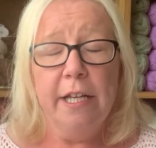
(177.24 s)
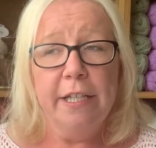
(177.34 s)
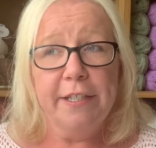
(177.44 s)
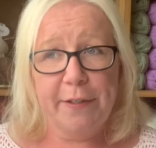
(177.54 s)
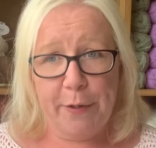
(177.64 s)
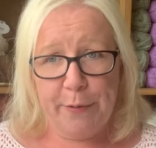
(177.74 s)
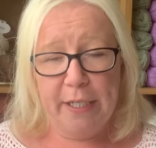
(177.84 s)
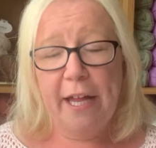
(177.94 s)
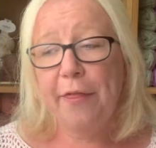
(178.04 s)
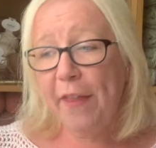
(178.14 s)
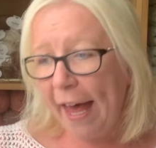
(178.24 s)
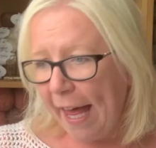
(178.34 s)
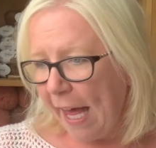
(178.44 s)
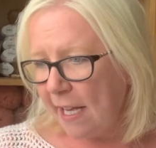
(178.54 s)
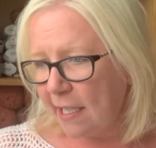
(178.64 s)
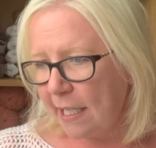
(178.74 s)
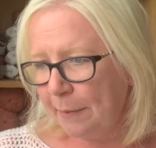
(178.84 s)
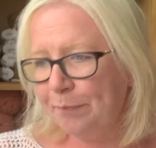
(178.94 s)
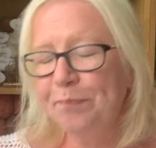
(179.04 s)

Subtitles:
So that has